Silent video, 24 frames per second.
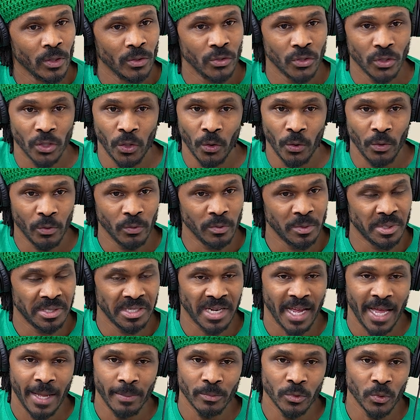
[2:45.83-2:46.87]
So it was
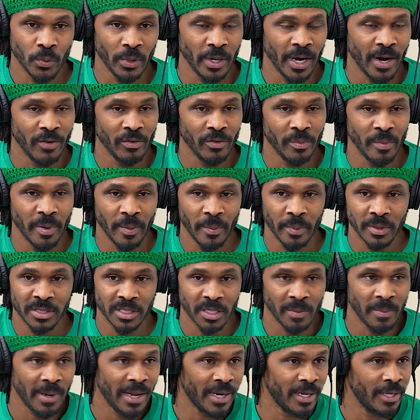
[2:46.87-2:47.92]
times where I remember
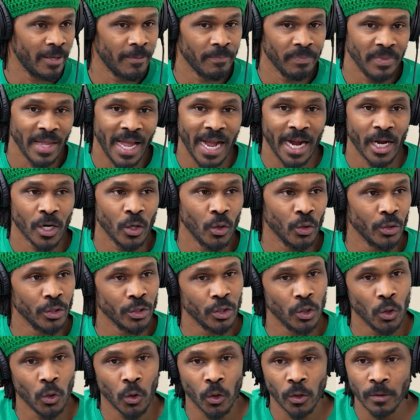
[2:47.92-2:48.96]
somebody knocking on the
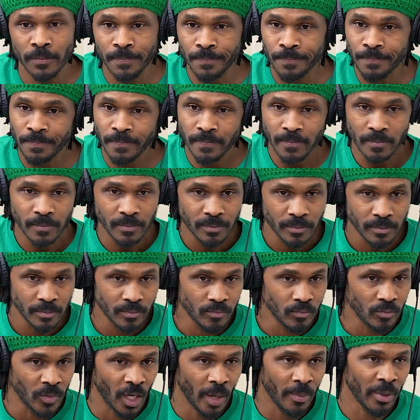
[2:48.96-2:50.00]
door,
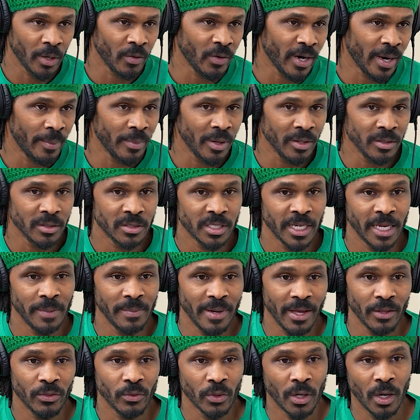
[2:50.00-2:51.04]
and my grandmother's name
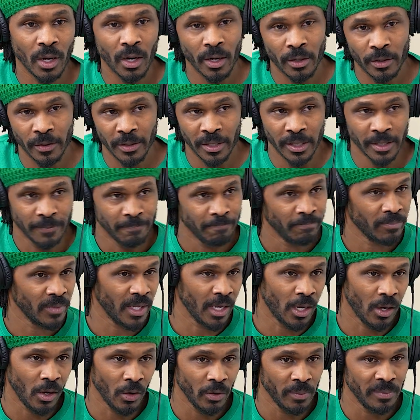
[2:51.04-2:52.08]
Ethel Carter, and
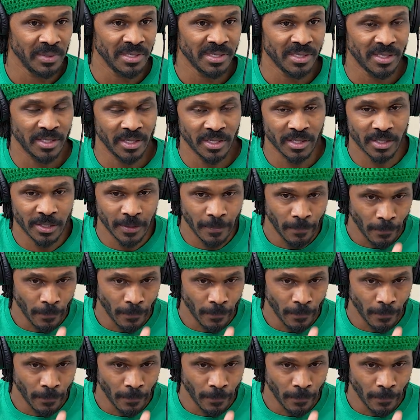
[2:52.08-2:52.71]
they called her Miss Sis,